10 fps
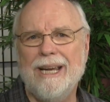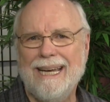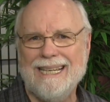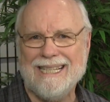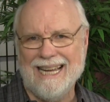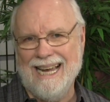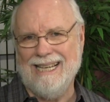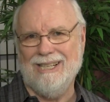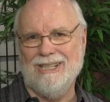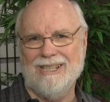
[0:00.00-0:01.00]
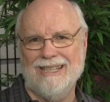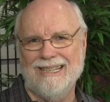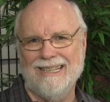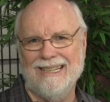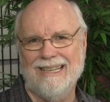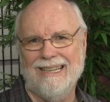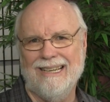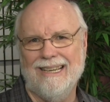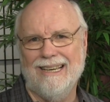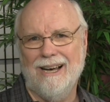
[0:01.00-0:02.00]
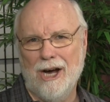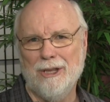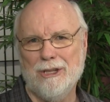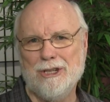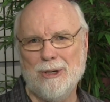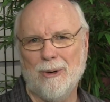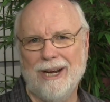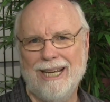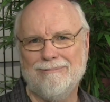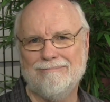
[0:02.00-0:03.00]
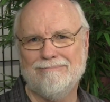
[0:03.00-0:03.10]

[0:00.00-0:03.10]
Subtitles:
insights on the story.